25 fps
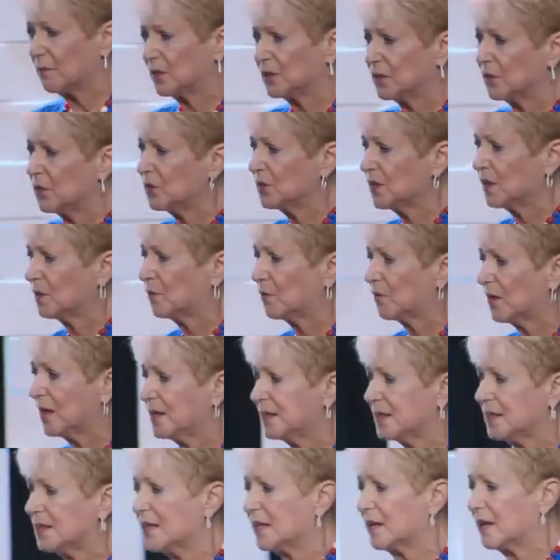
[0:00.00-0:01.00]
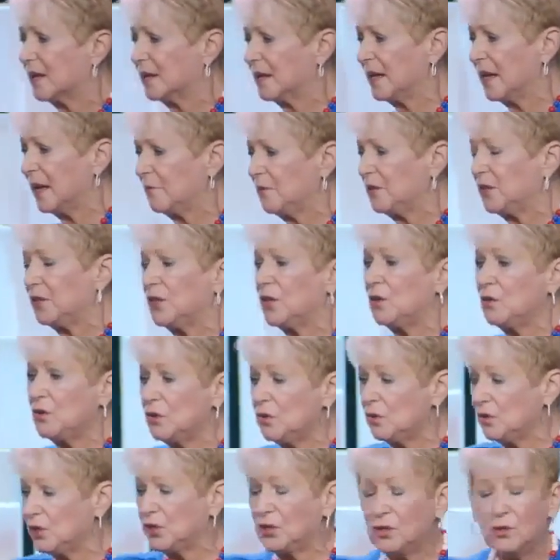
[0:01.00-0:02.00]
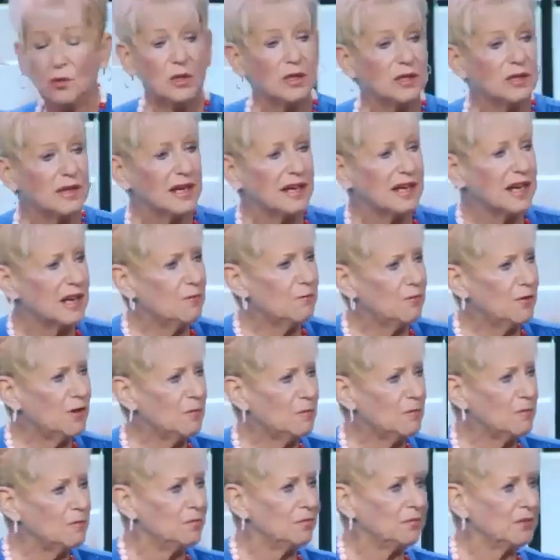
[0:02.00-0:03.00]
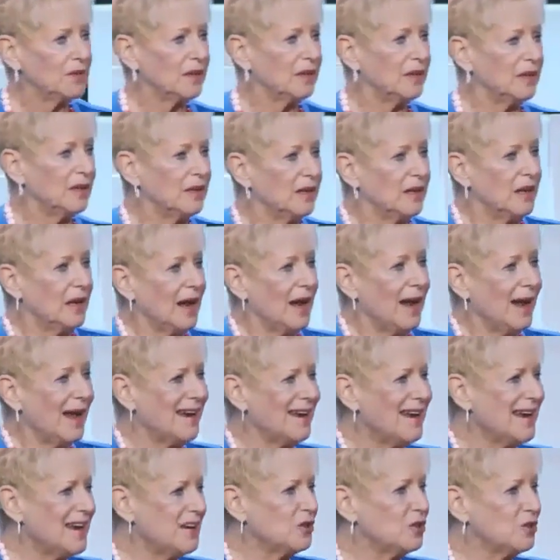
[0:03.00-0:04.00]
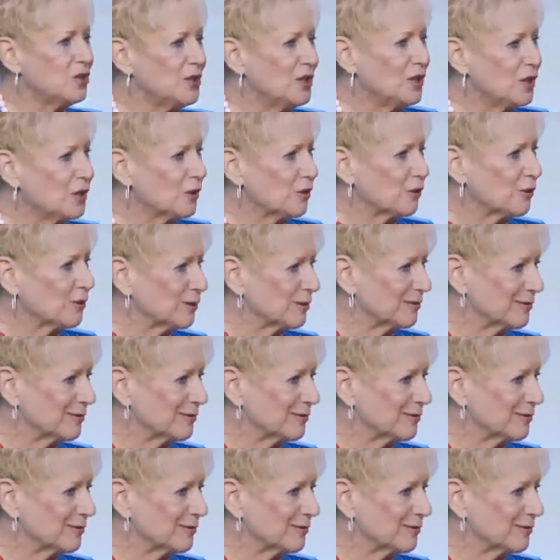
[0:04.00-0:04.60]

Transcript: those are phrases that aren't. You know where that came from? An engineer.